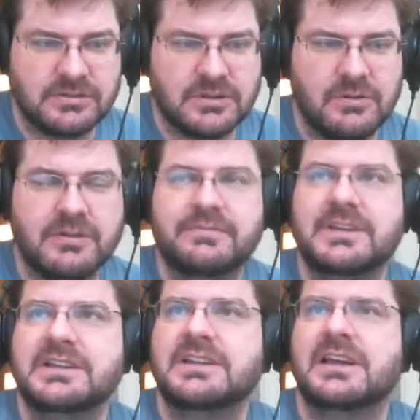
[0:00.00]
or
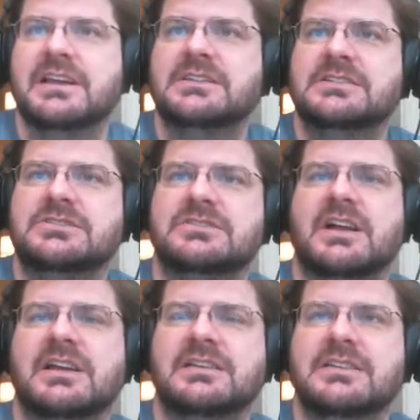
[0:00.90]
Gorefiend, and I actually
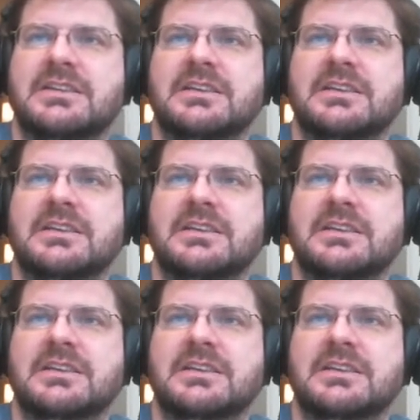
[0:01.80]
tried